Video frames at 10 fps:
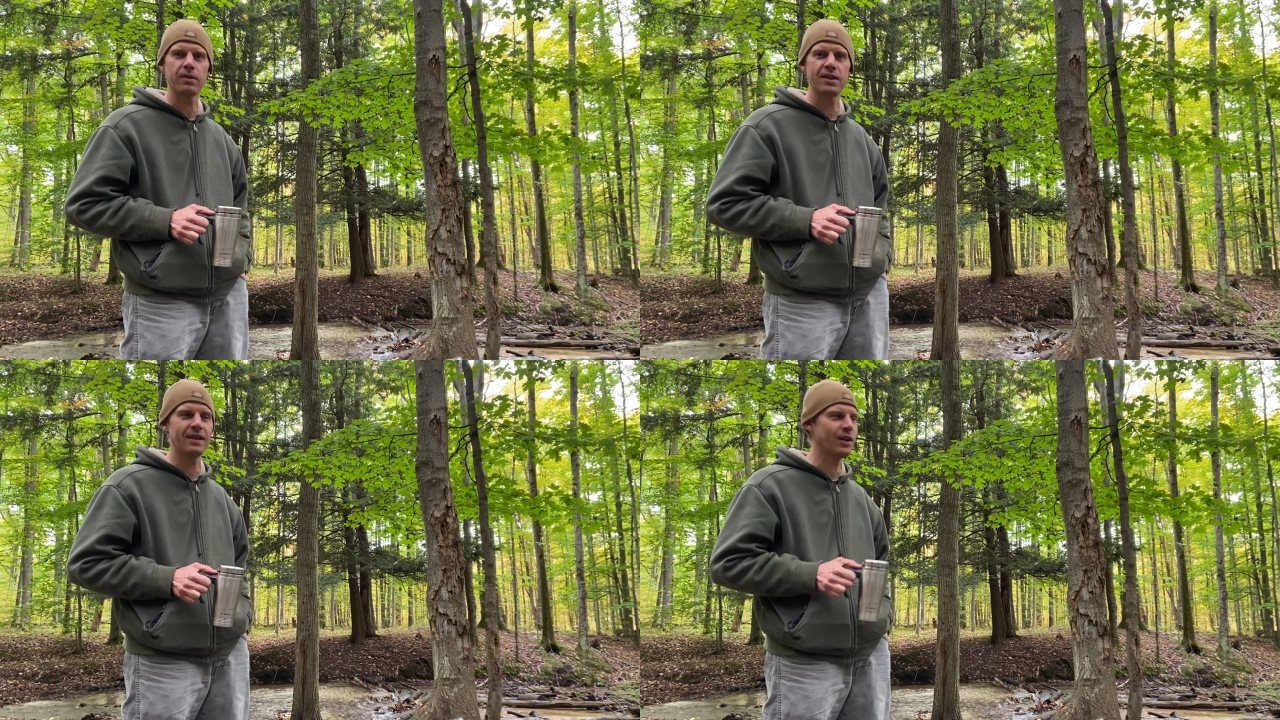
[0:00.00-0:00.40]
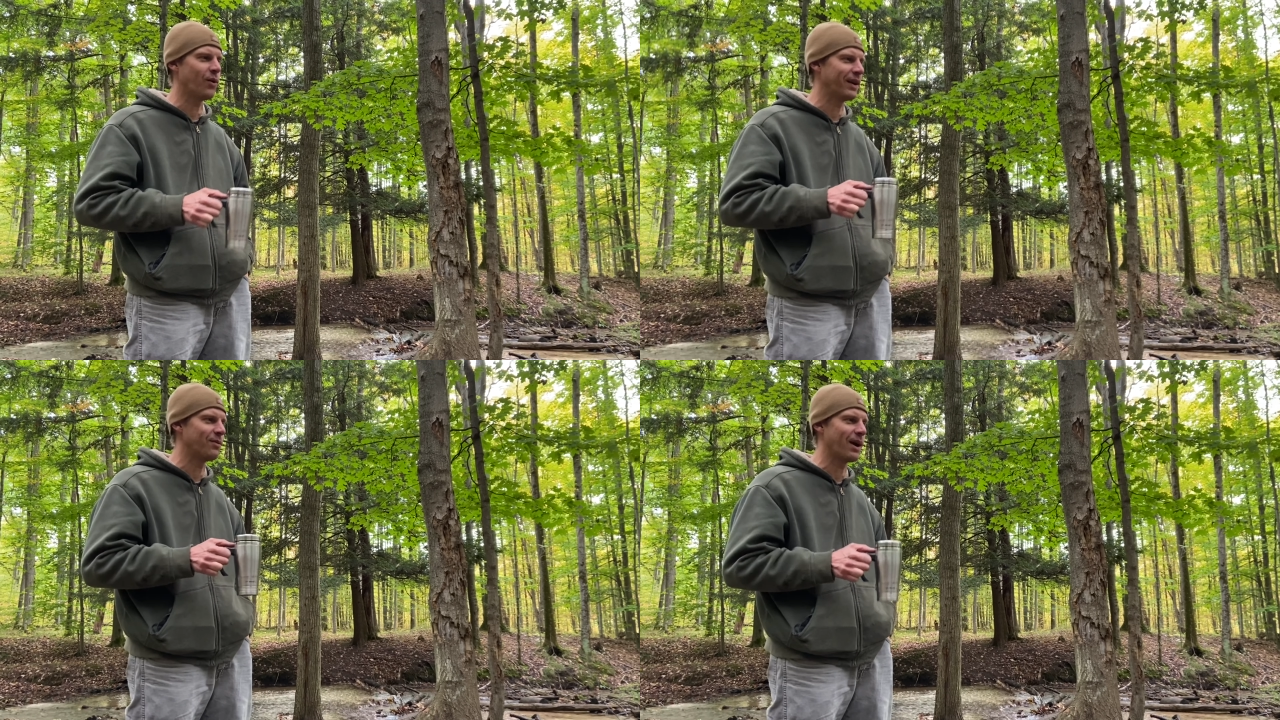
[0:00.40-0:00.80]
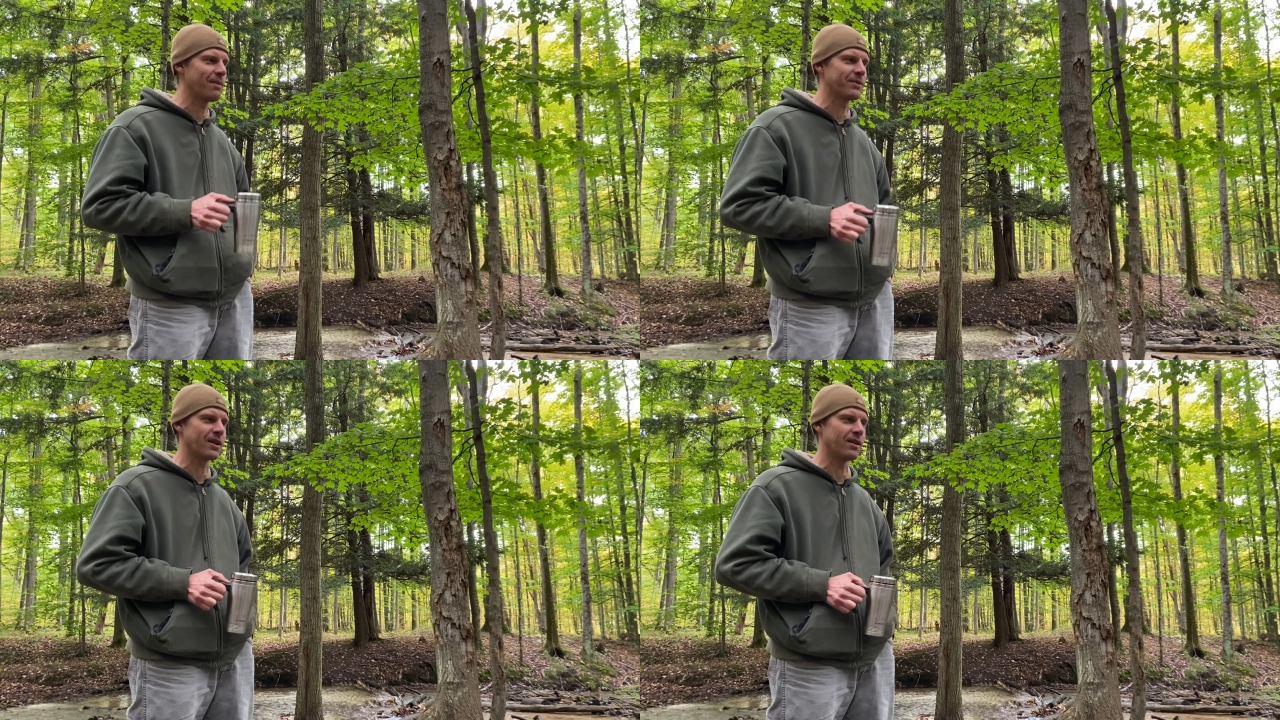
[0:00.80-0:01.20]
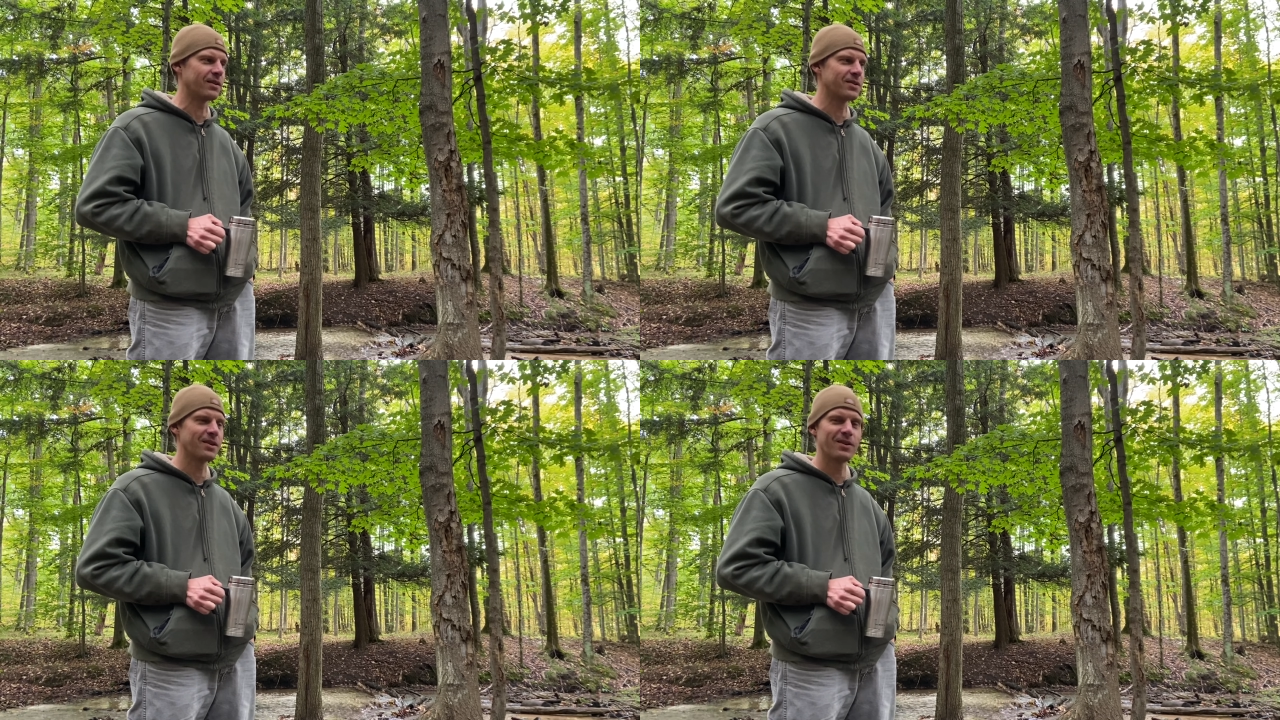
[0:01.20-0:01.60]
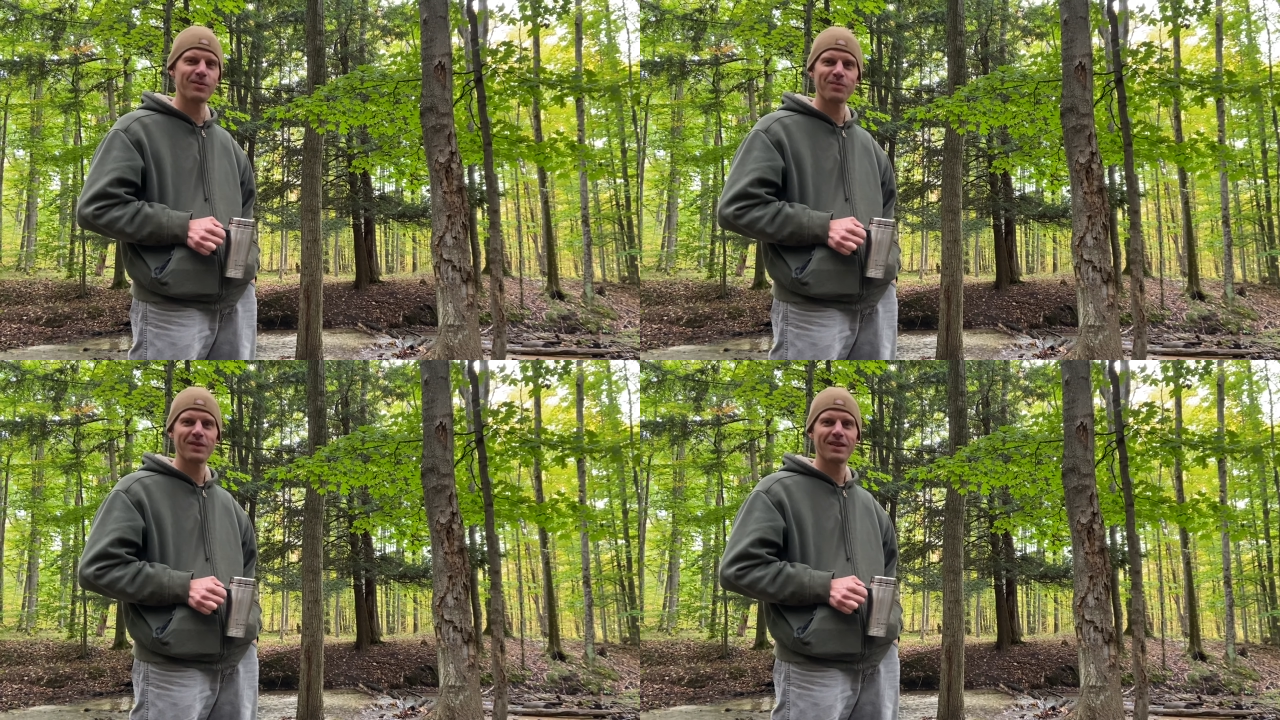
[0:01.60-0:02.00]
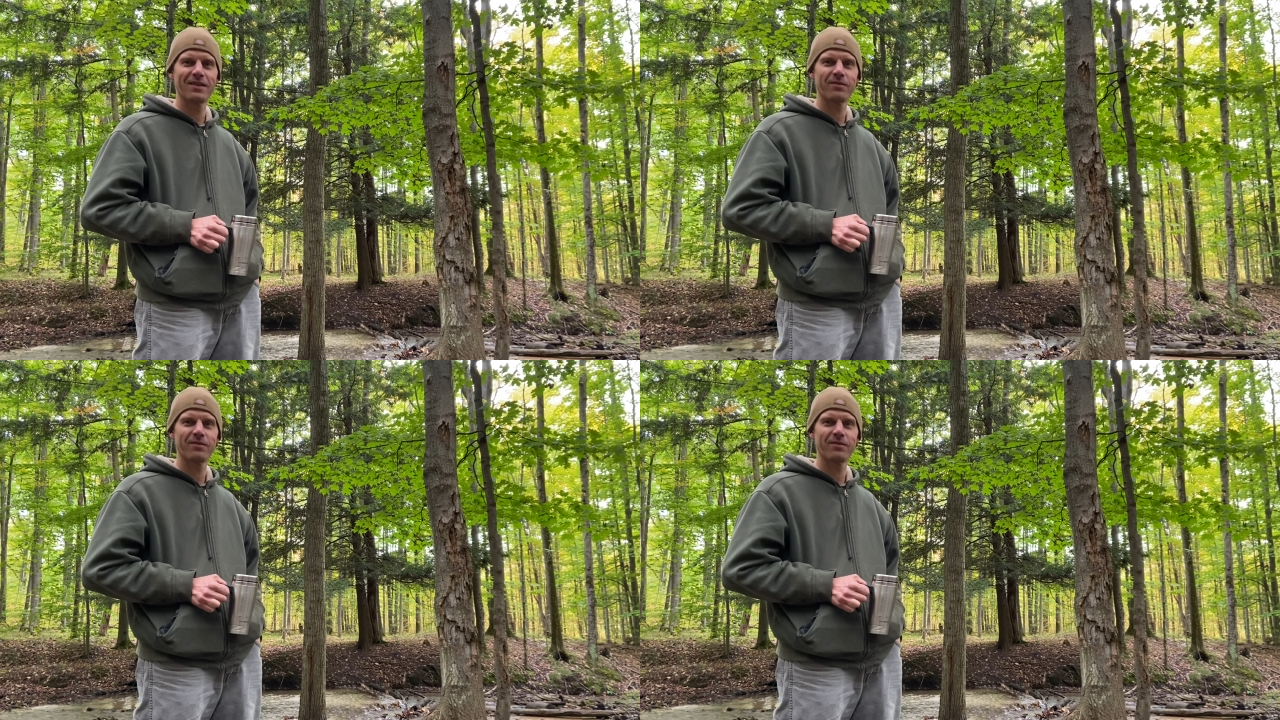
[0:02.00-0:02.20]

She didn't know any Wham songs. Give me, hit